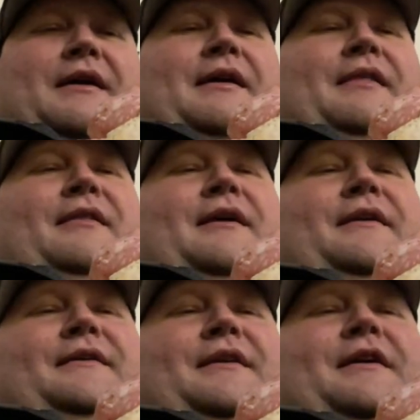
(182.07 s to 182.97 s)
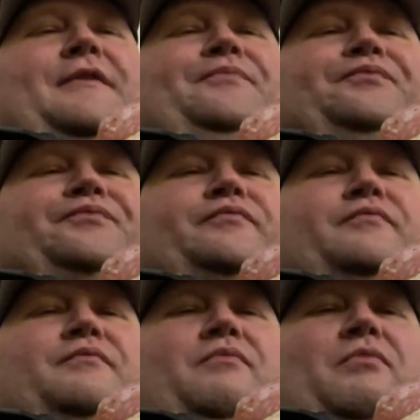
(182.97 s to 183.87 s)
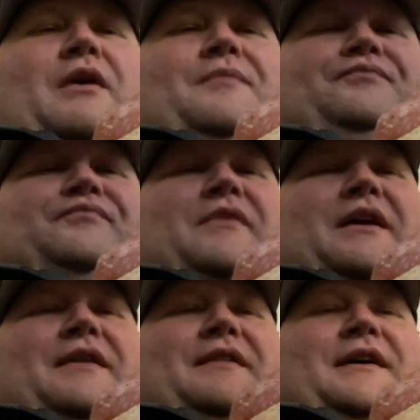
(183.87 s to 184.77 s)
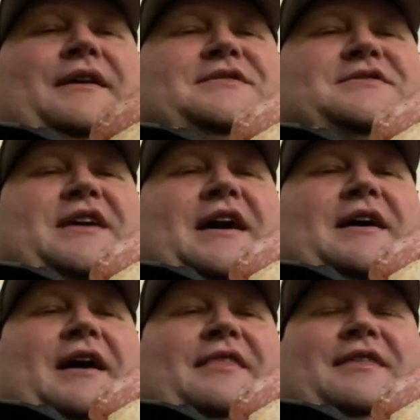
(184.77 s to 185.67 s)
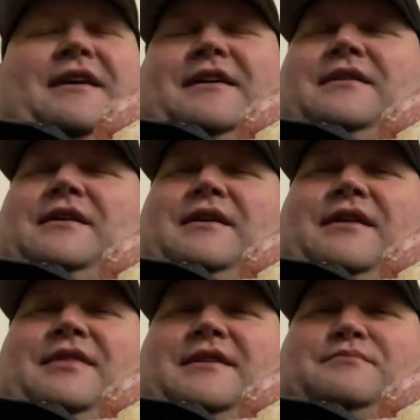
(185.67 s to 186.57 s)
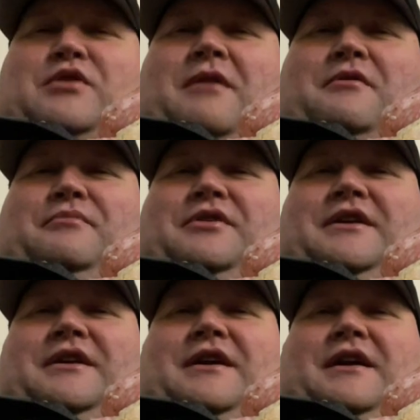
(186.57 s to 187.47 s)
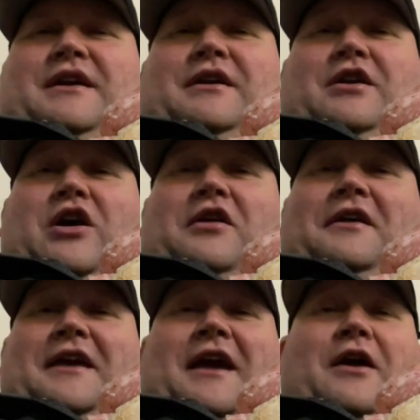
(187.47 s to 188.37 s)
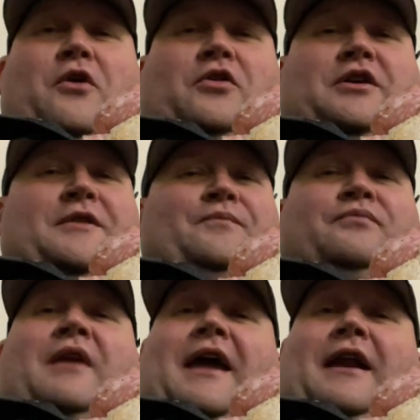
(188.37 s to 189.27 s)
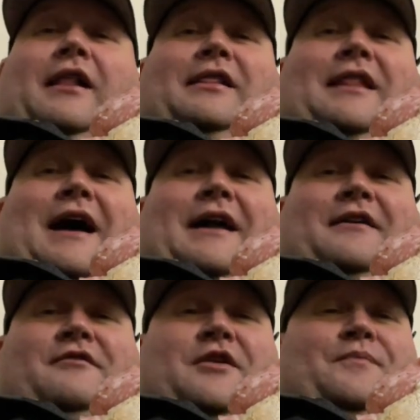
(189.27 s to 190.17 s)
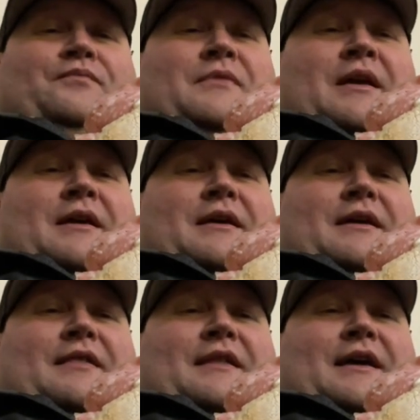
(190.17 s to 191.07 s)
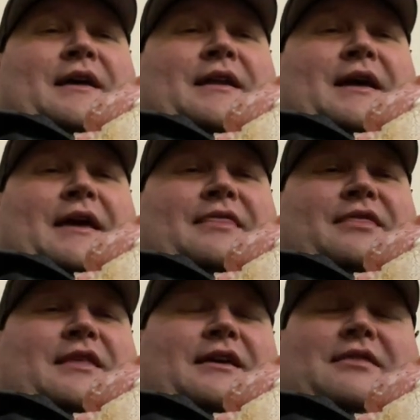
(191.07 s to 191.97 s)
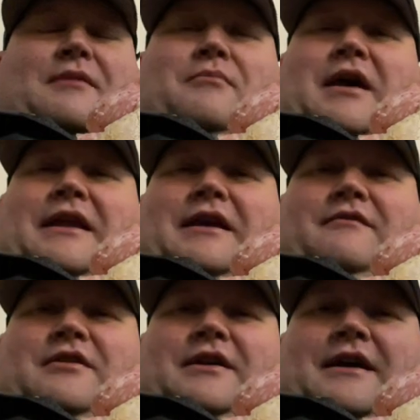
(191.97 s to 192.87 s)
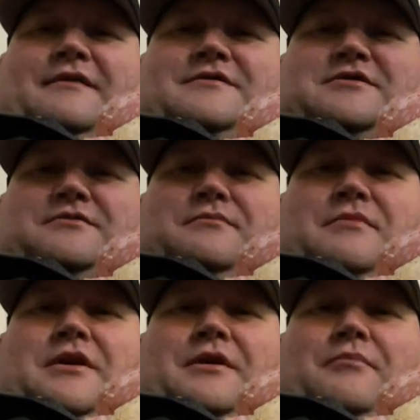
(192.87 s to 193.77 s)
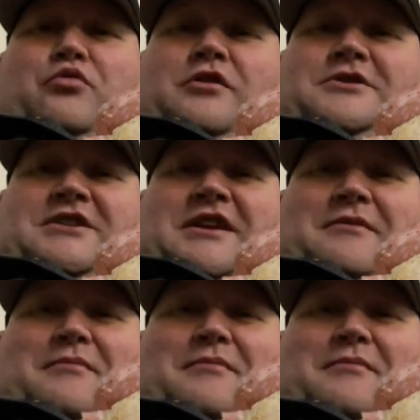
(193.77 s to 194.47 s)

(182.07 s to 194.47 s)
And then uh, and then it's got I think I think probably a garlic aioli and a lot of it. And then I think they might even have some uh, porcini